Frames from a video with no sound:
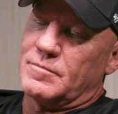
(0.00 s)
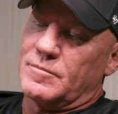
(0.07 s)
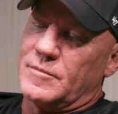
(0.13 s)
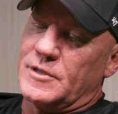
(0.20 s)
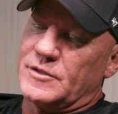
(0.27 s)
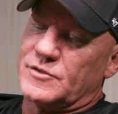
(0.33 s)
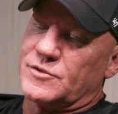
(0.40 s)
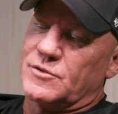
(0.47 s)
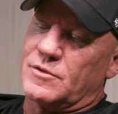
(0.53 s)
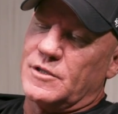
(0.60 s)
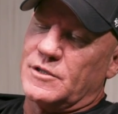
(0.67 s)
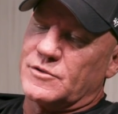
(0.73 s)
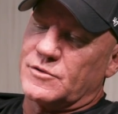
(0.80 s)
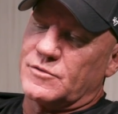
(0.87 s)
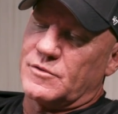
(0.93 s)

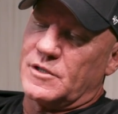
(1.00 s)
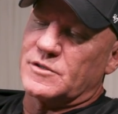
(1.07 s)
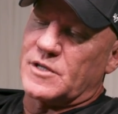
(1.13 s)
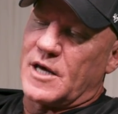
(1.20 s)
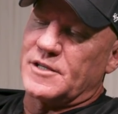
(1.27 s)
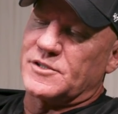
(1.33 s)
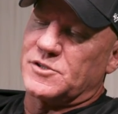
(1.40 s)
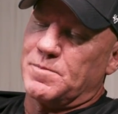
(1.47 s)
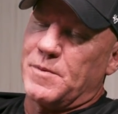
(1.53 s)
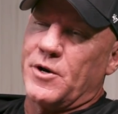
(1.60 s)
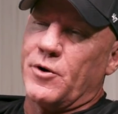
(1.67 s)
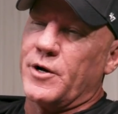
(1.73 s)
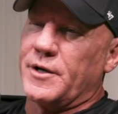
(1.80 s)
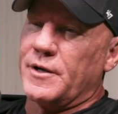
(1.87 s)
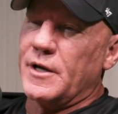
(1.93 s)
it's got a
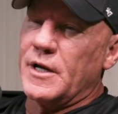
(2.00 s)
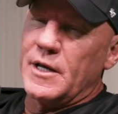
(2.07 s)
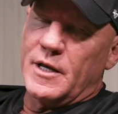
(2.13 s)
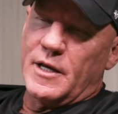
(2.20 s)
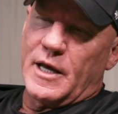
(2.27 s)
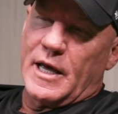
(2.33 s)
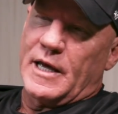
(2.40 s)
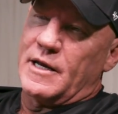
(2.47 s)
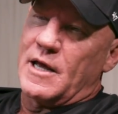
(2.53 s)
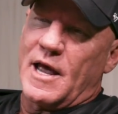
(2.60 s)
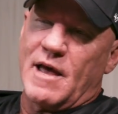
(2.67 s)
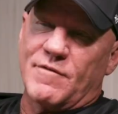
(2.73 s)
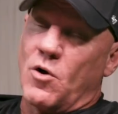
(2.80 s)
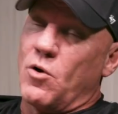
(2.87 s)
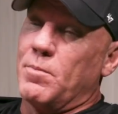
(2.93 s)
spirit, and I
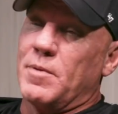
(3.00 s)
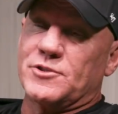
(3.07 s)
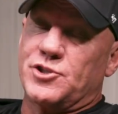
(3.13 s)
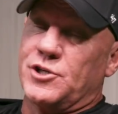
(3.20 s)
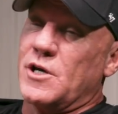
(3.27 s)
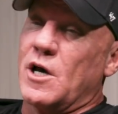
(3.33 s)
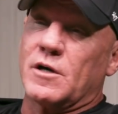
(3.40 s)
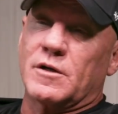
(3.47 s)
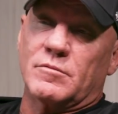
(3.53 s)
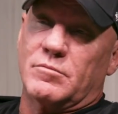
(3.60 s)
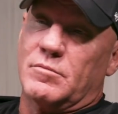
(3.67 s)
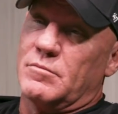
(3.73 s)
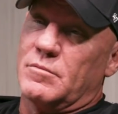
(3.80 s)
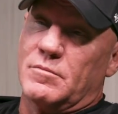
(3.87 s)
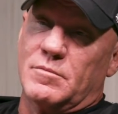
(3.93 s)
have a whole bunch of young
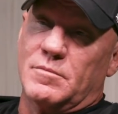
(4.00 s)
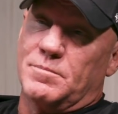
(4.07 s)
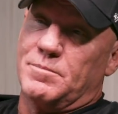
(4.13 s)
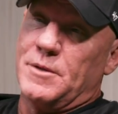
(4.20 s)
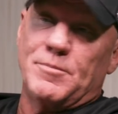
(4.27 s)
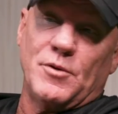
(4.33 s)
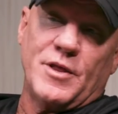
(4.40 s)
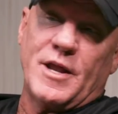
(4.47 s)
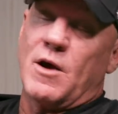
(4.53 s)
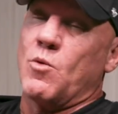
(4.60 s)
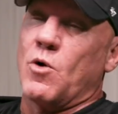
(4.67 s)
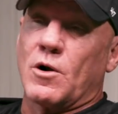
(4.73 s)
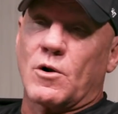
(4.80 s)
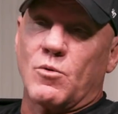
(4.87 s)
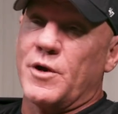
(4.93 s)
people that I
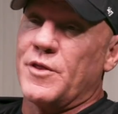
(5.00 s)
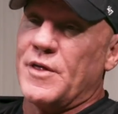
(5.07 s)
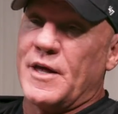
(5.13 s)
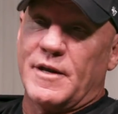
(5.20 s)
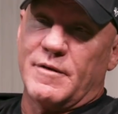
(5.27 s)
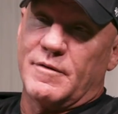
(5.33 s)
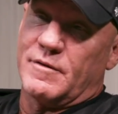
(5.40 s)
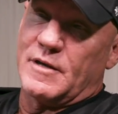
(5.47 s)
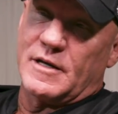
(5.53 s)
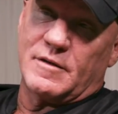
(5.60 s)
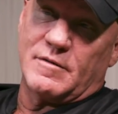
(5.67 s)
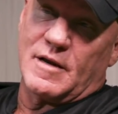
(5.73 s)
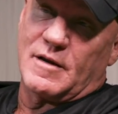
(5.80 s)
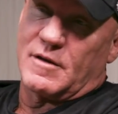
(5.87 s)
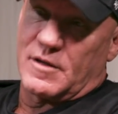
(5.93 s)
work with that
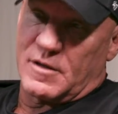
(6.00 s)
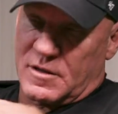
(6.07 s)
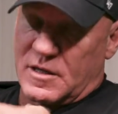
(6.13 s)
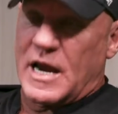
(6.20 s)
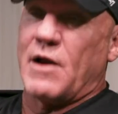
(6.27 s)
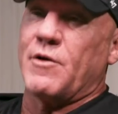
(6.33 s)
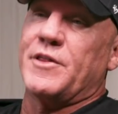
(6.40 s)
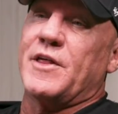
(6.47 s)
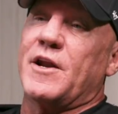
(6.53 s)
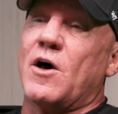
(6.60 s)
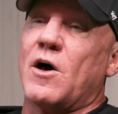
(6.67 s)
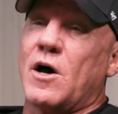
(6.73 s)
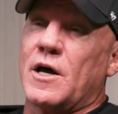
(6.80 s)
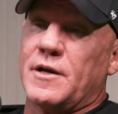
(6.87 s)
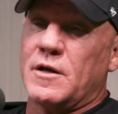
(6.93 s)
carry that
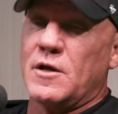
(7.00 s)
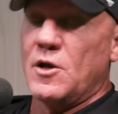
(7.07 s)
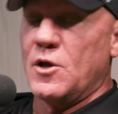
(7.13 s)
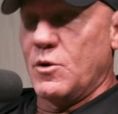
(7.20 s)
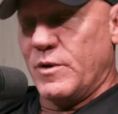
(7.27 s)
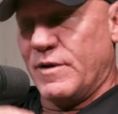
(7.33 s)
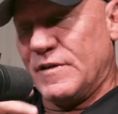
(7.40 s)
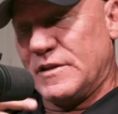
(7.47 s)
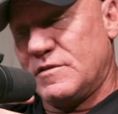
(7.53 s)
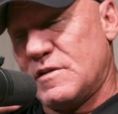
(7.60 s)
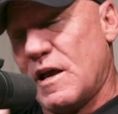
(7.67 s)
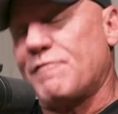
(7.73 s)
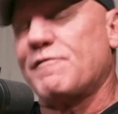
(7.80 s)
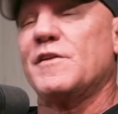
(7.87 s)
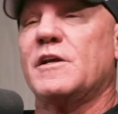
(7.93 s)
on. We have a
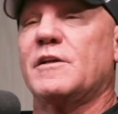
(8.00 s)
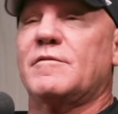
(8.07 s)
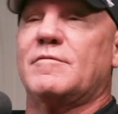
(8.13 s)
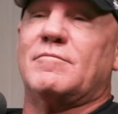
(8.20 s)
definite,